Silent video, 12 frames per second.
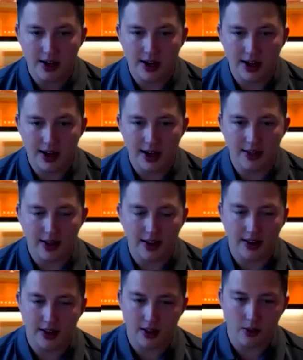And
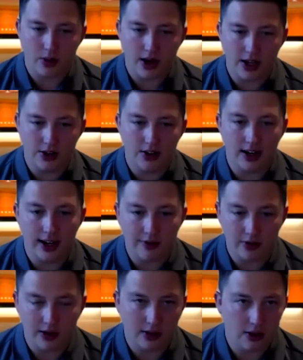then the way you
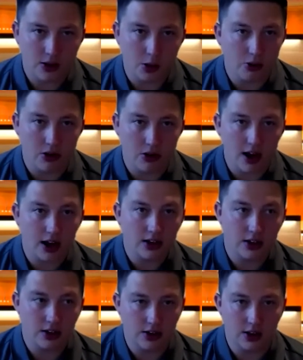deliver the
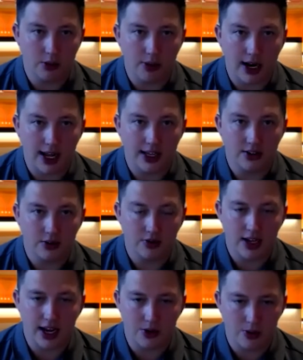product, so the place of
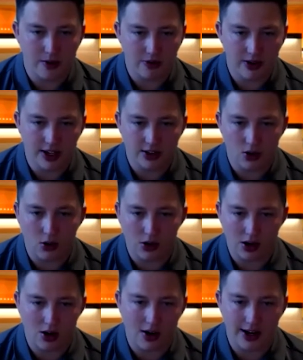sale, whether it's
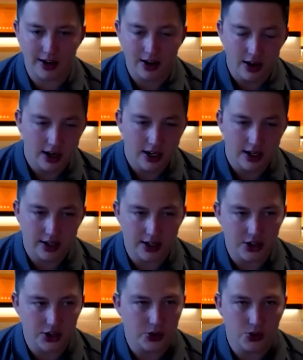online,
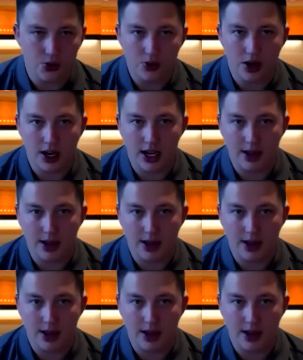digital,